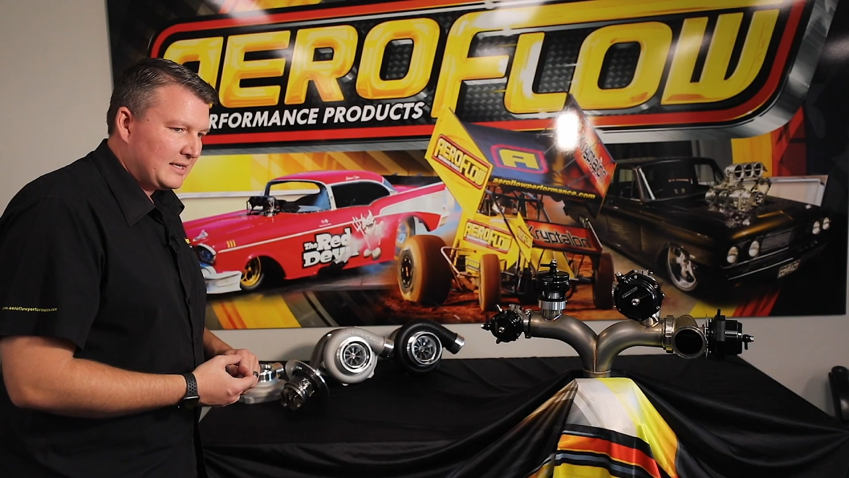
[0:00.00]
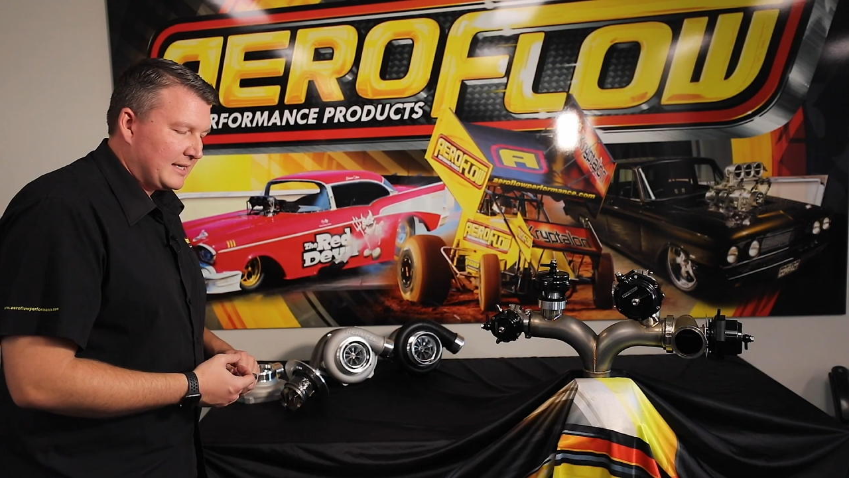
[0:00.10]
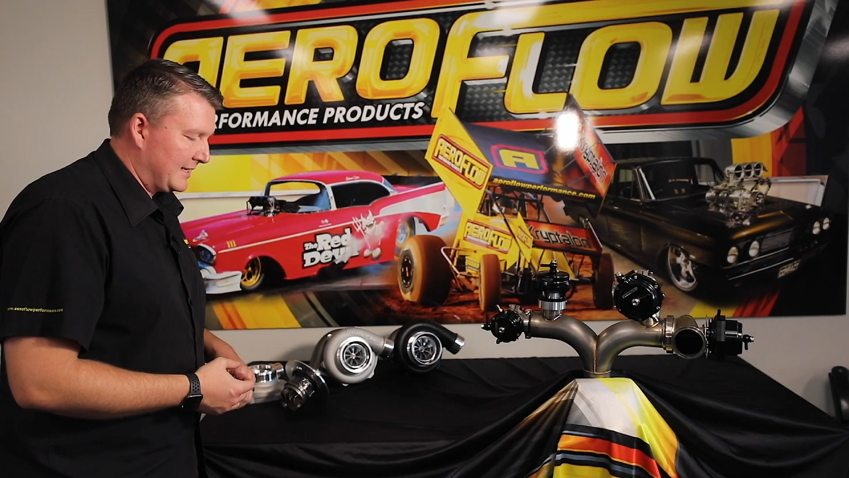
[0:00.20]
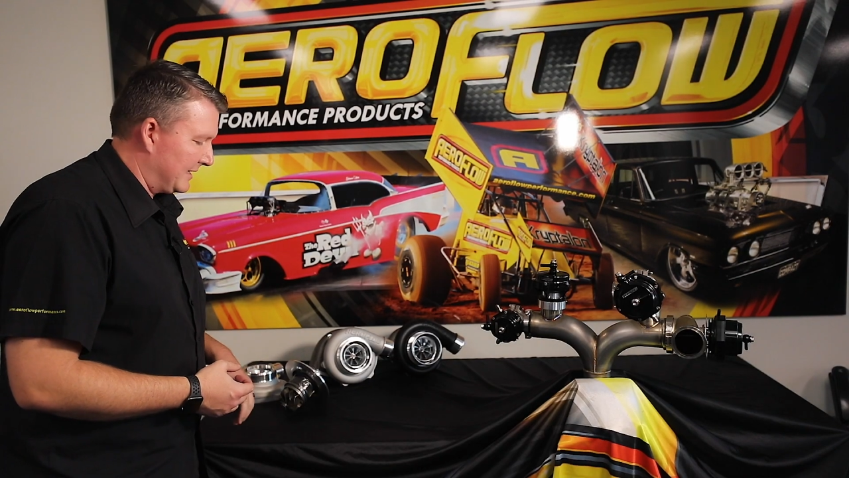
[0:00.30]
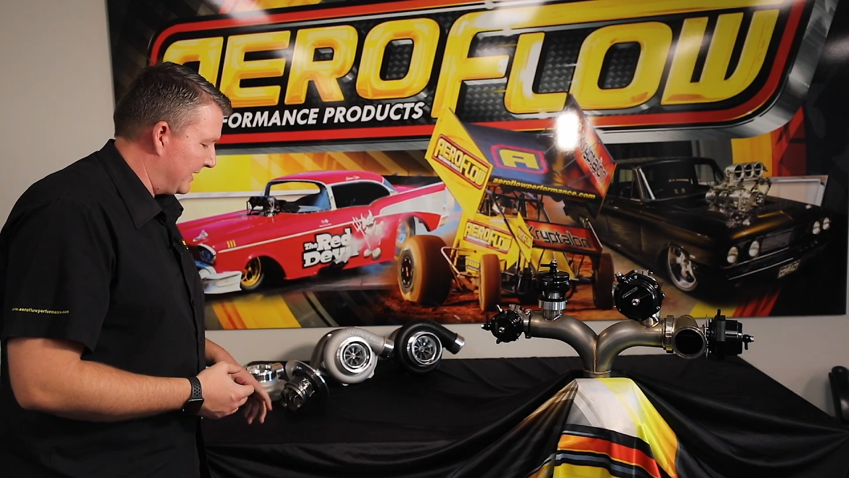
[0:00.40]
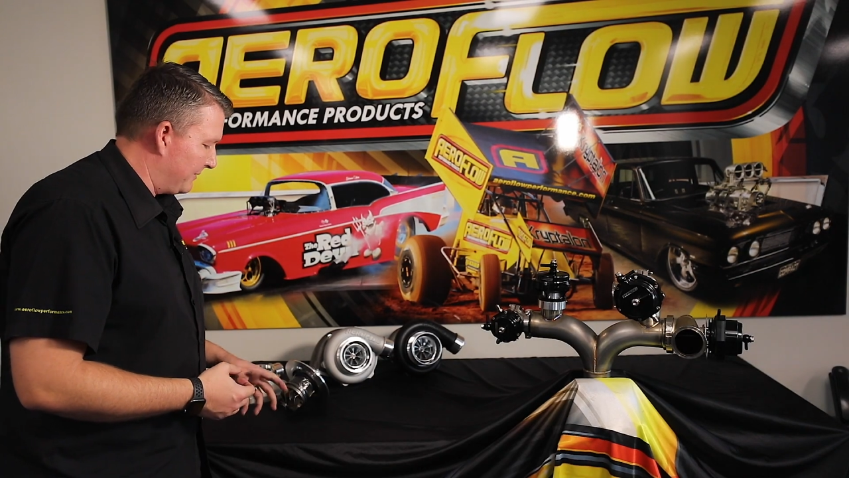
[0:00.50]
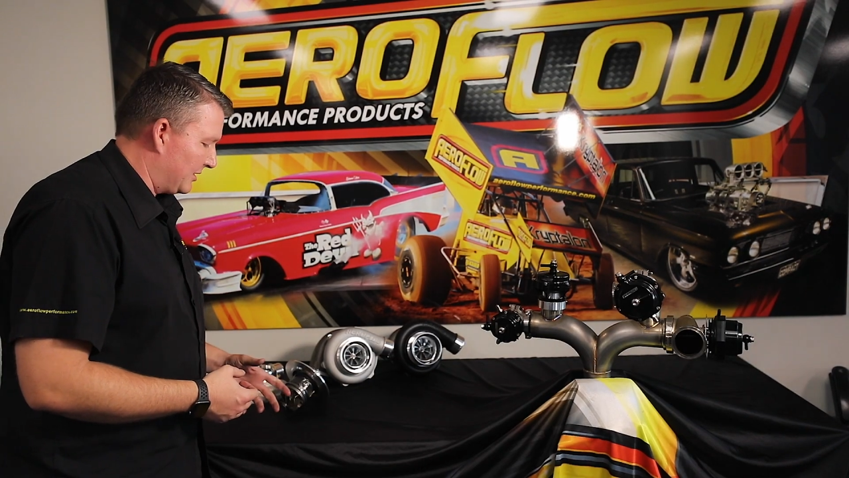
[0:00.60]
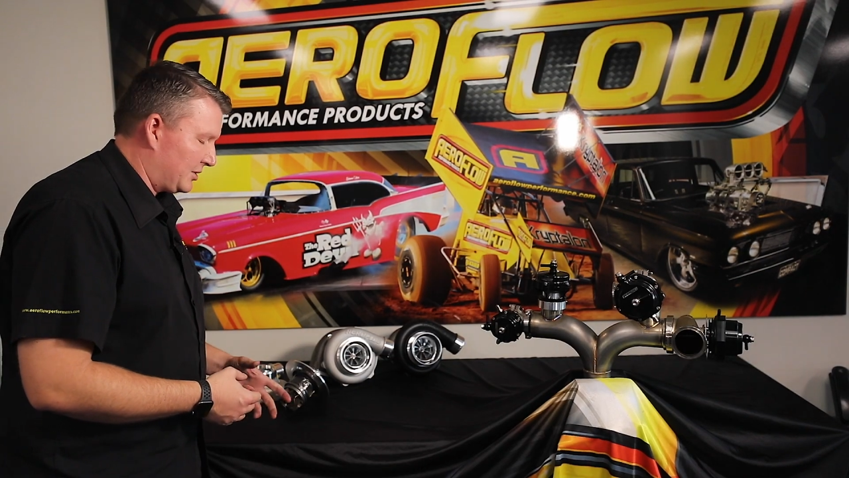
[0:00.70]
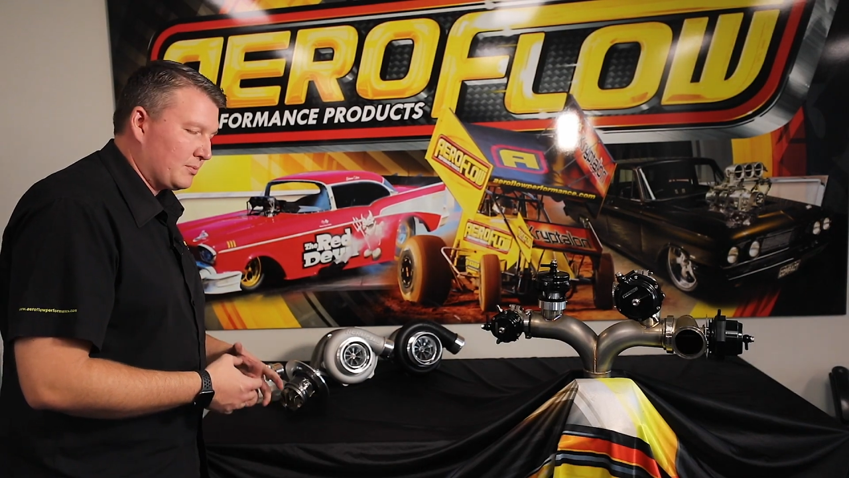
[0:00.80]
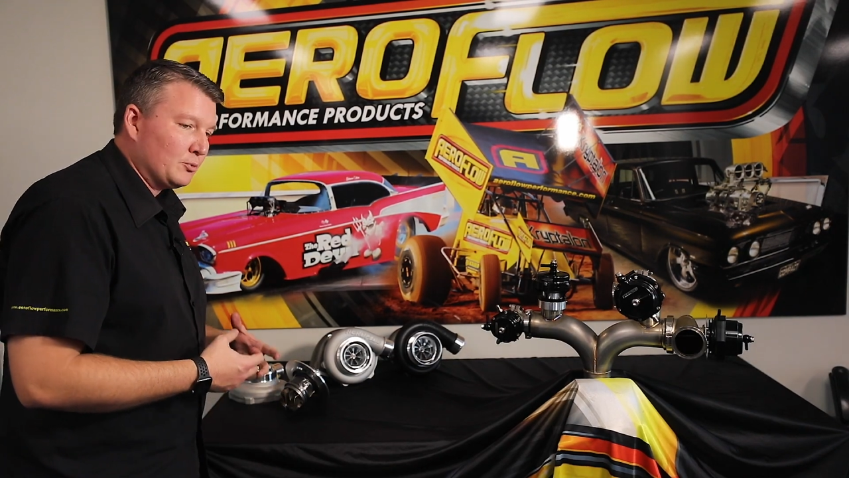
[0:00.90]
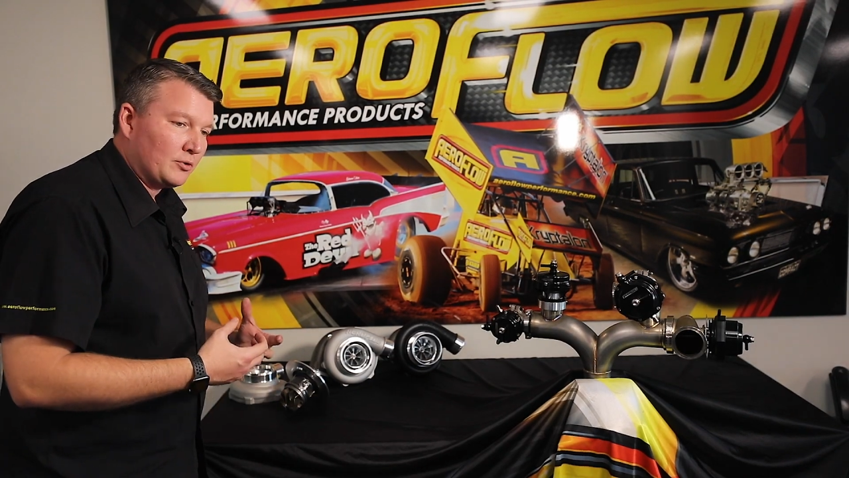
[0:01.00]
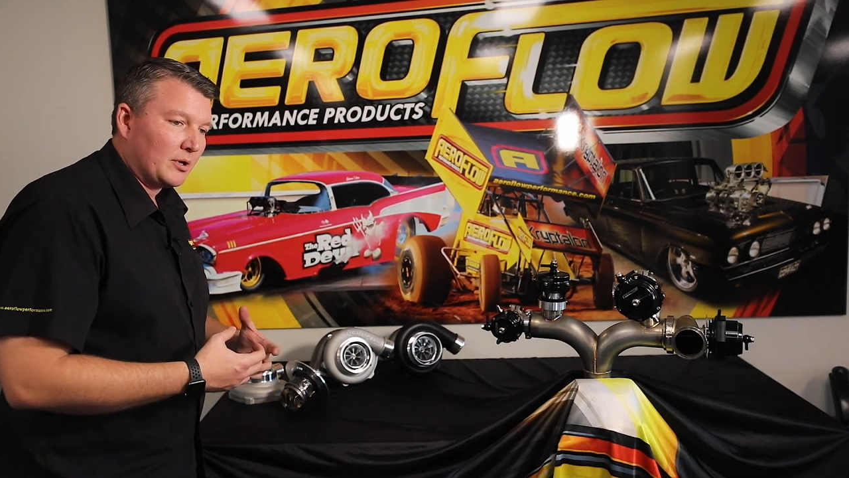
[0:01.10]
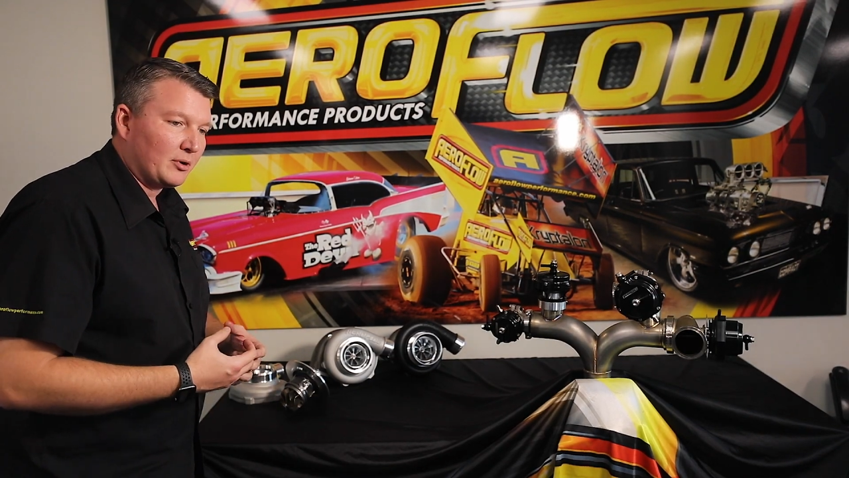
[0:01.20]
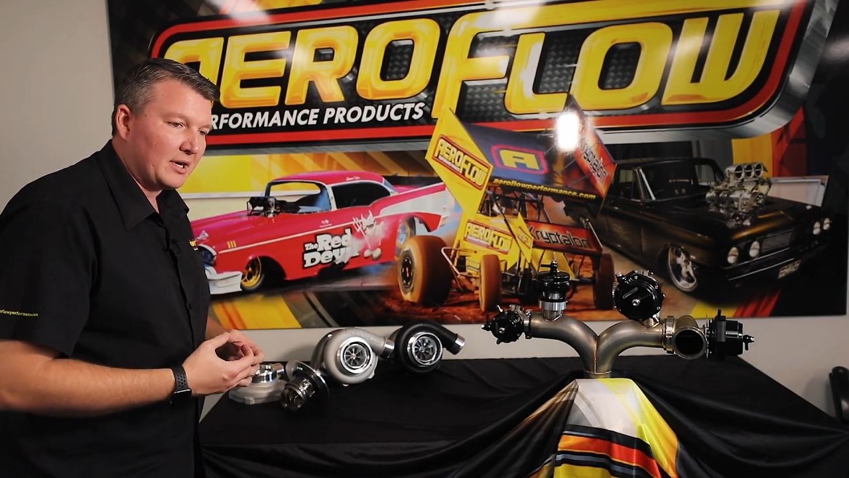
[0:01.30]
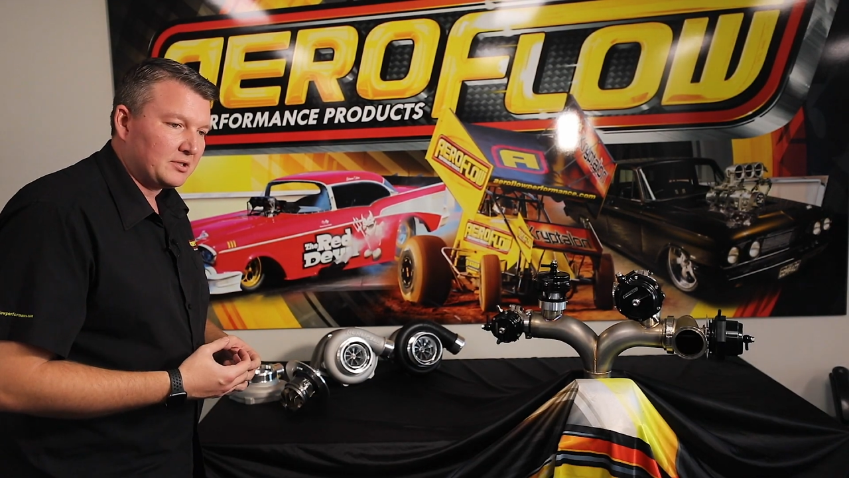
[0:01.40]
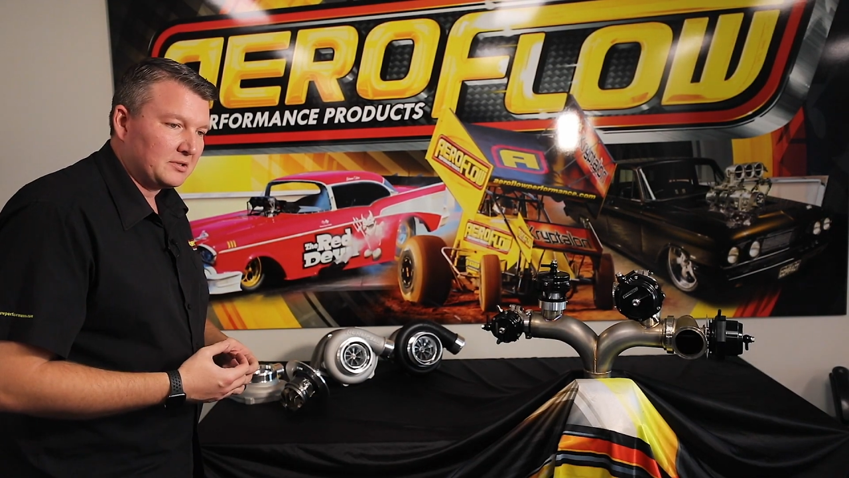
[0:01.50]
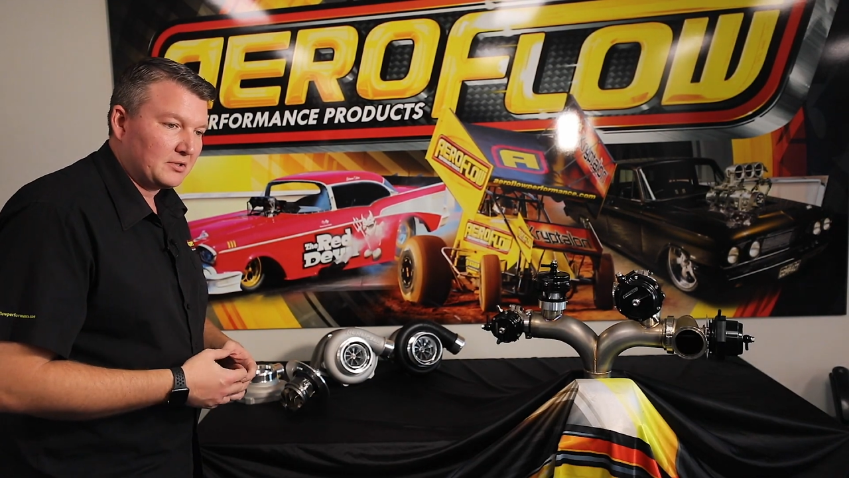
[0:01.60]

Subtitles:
and much smoother operation.